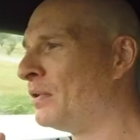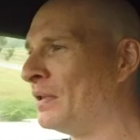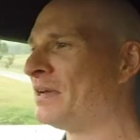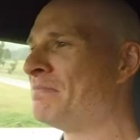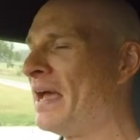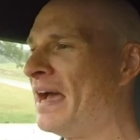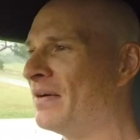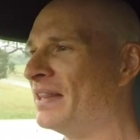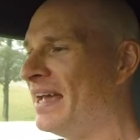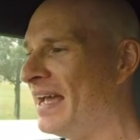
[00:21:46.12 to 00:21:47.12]
pulling
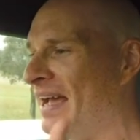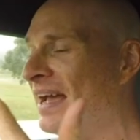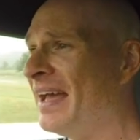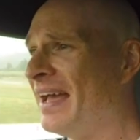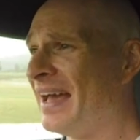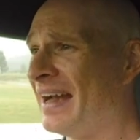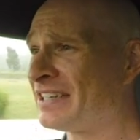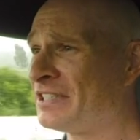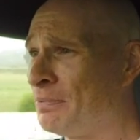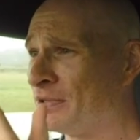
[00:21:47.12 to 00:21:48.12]
power there. And it
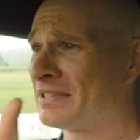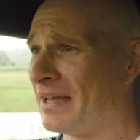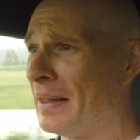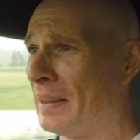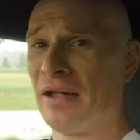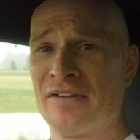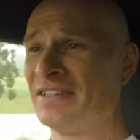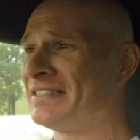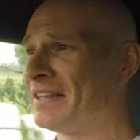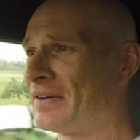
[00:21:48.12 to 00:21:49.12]
actually puts a lot of
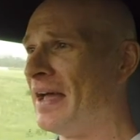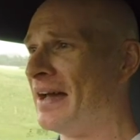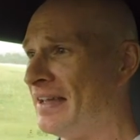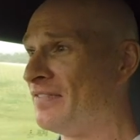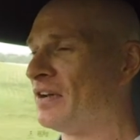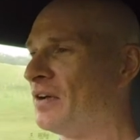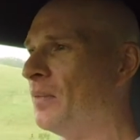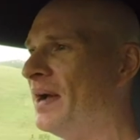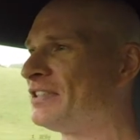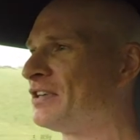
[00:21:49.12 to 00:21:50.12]
it to the ground, even on a
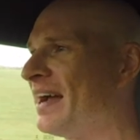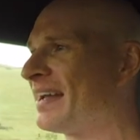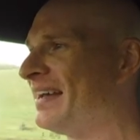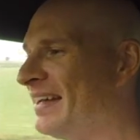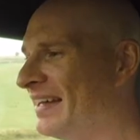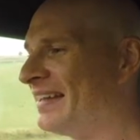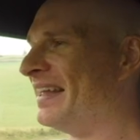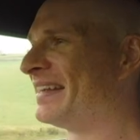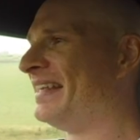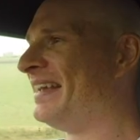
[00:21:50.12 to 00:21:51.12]
wet track
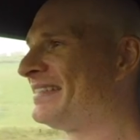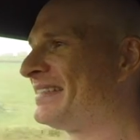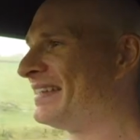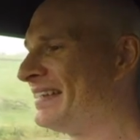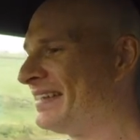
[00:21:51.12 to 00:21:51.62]
like this.